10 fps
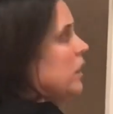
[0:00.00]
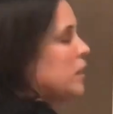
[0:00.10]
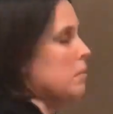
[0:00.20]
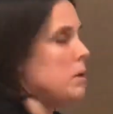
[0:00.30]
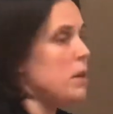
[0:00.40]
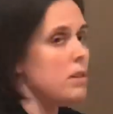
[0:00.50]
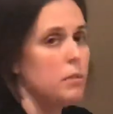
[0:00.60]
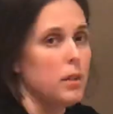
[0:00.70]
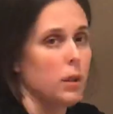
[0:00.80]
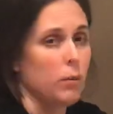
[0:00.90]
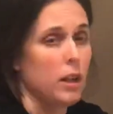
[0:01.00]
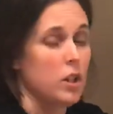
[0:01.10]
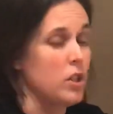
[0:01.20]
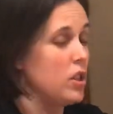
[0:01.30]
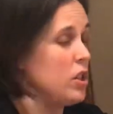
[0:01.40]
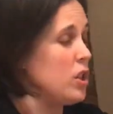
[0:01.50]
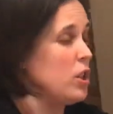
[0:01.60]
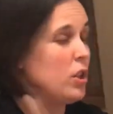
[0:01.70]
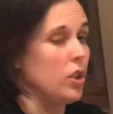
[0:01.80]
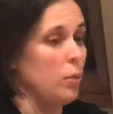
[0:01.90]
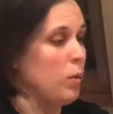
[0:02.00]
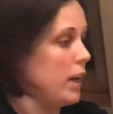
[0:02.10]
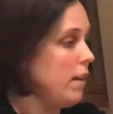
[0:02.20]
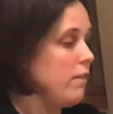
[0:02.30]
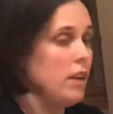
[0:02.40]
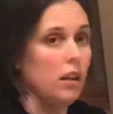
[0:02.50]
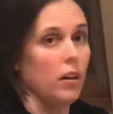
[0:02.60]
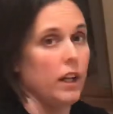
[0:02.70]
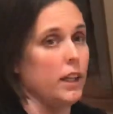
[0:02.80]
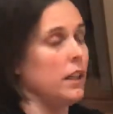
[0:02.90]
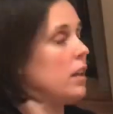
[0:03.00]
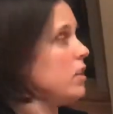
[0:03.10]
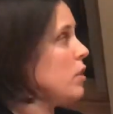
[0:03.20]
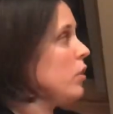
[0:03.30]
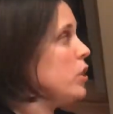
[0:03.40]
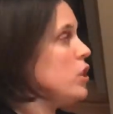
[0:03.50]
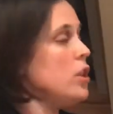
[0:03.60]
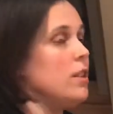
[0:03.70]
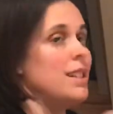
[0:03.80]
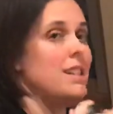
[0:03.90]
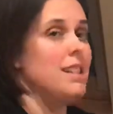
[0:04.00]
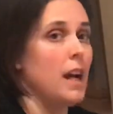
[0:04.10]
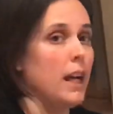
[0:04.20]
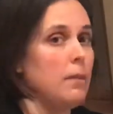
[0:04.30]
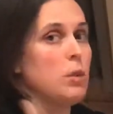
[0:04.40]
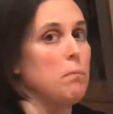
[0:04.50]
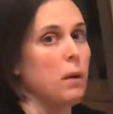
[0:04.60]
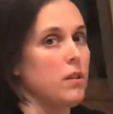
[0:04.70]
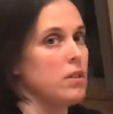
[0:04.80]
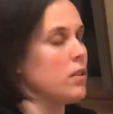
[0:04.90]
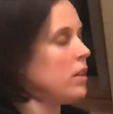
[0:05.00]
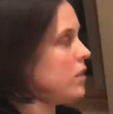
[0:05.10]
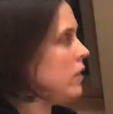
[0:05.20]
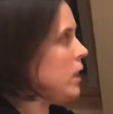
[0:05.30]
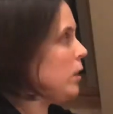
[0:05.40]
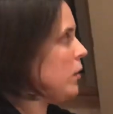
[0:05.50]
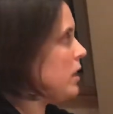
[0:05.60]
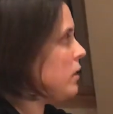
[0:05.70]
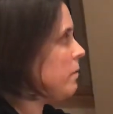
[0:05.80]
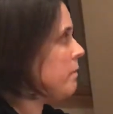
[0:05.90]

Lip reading: The beauty with equations is you can do whatever you like as long as you do the same to both sides of the equation.